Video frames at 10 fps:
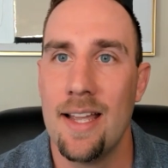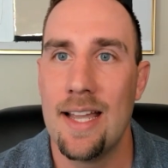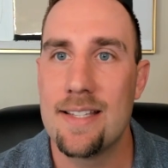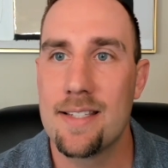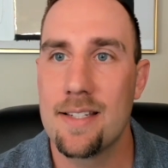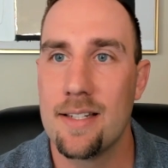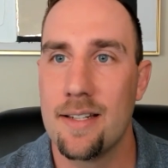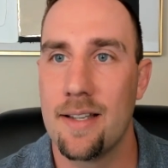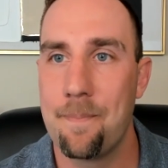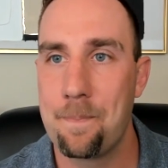it's
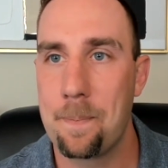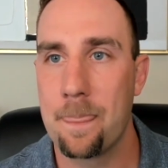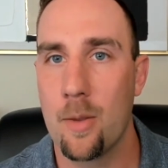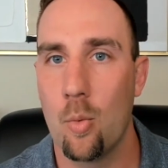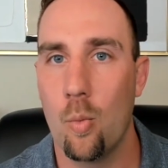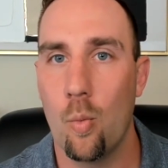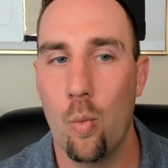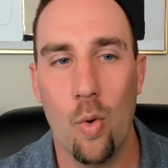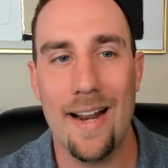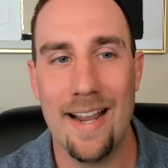
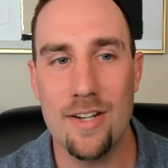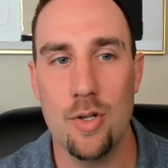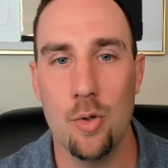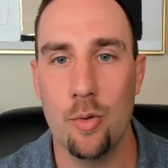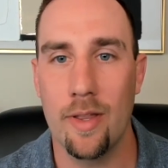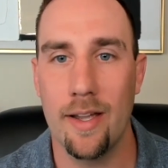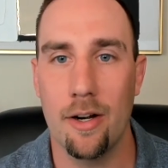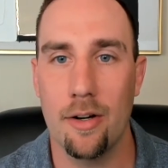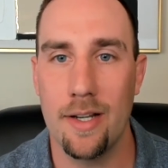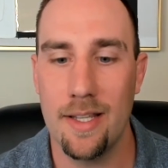what I do
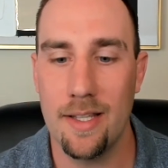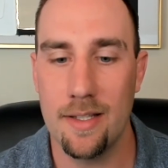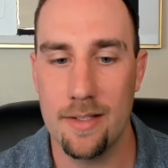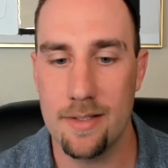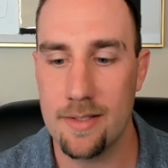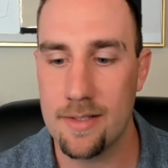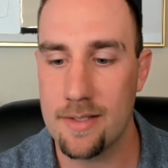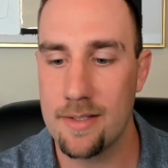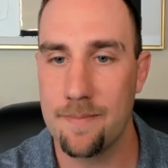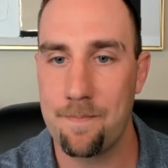there is